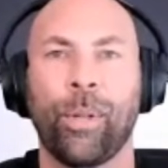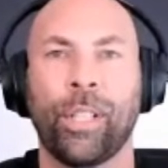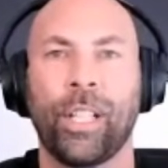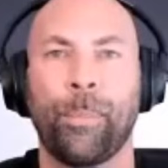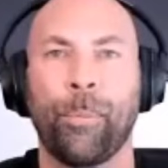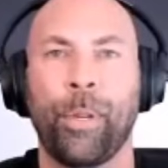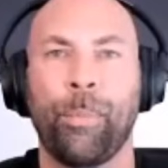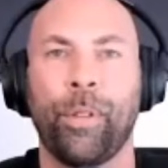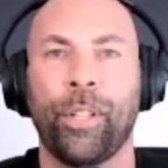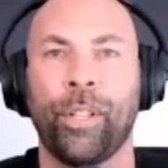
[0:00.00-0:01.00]
What type of
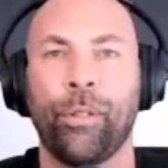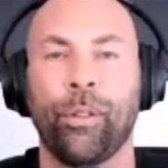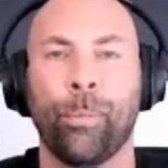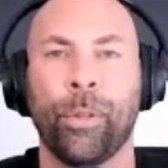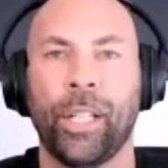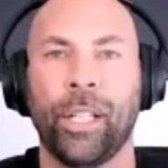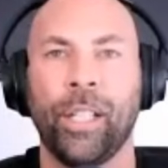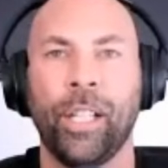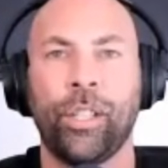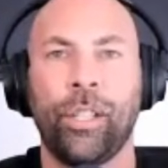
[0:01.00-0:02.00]
people are you normally
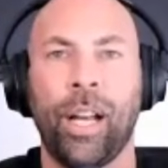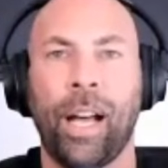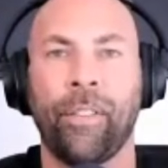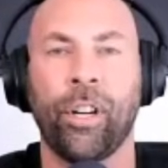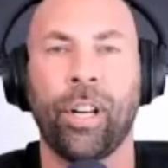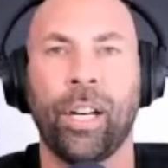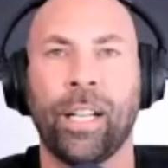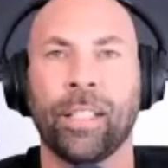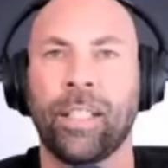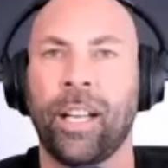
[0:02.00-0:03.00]
having on as